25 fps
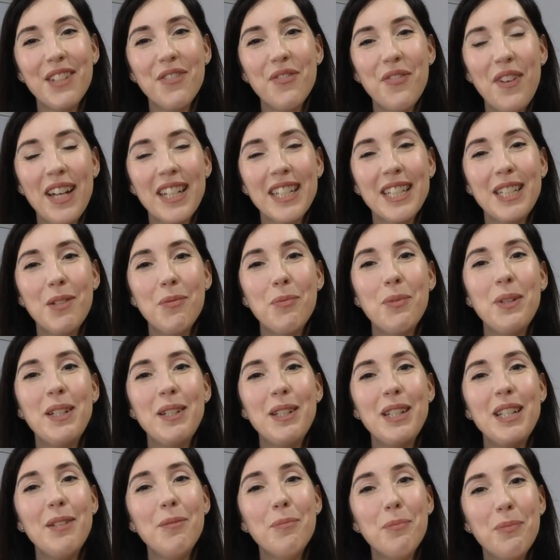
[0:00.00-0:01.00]
and
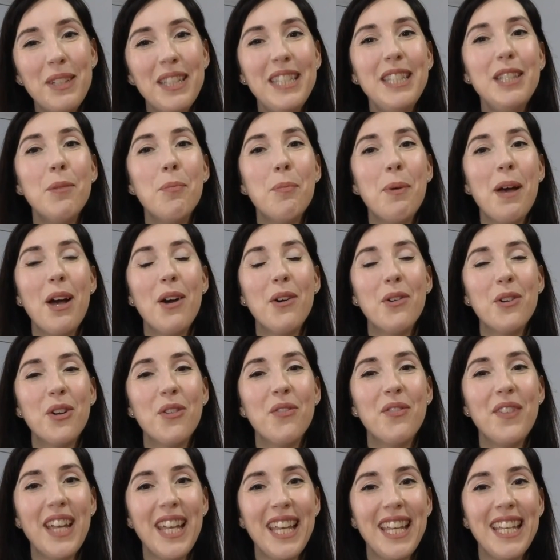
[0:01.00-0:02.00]
effectively with the power
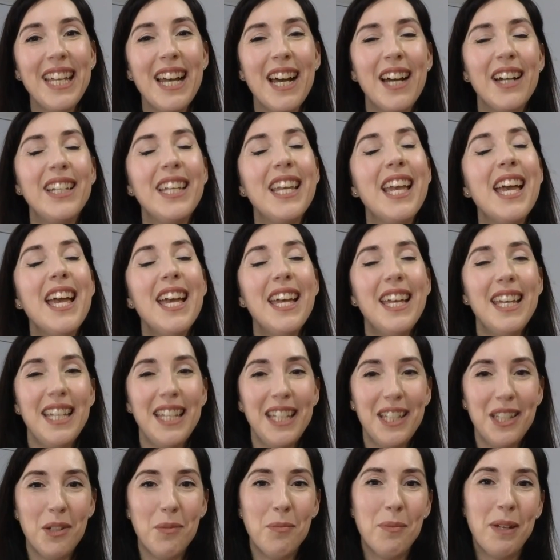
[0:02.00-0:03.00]
of AI
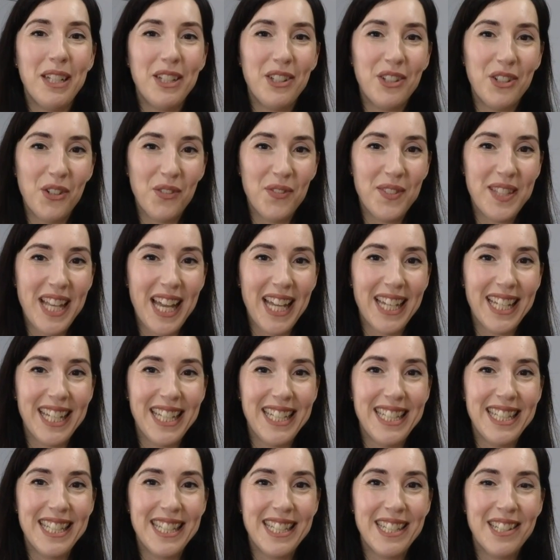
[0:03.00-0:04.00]
in a matter of
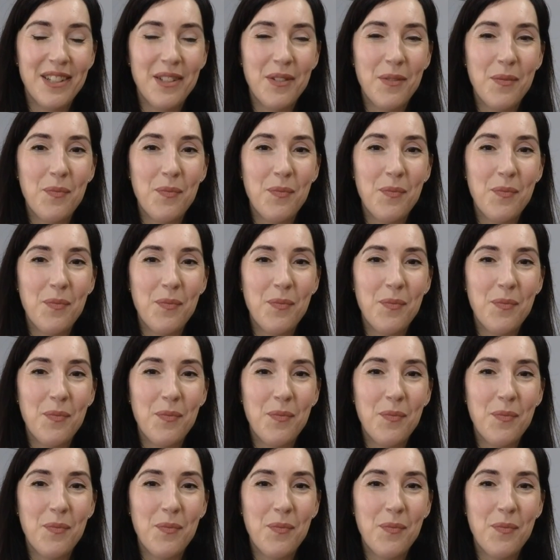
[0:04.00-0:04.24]
seconds.